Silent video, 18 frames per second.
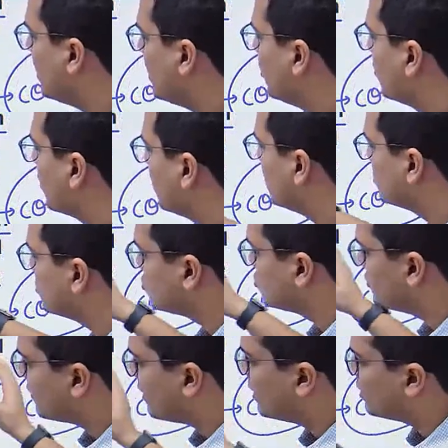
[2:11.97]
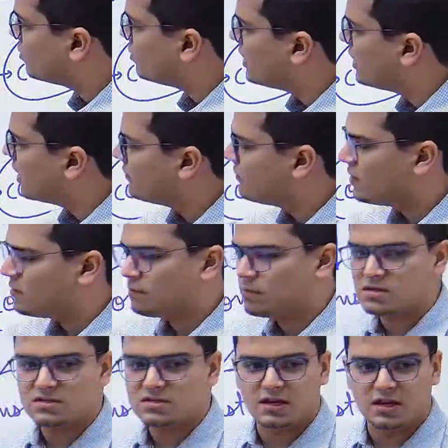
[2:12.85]
horizons of right to life and
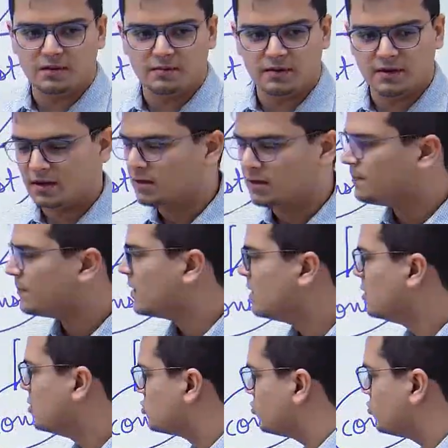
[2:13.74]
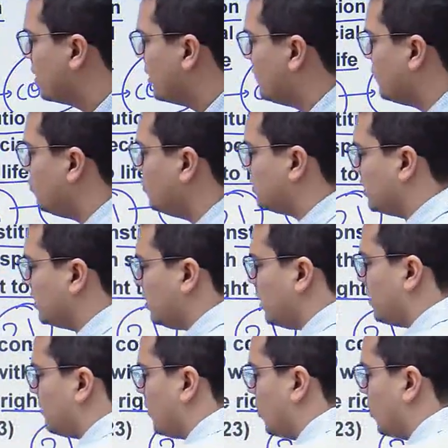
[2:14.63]
personal liberty. So I have to think about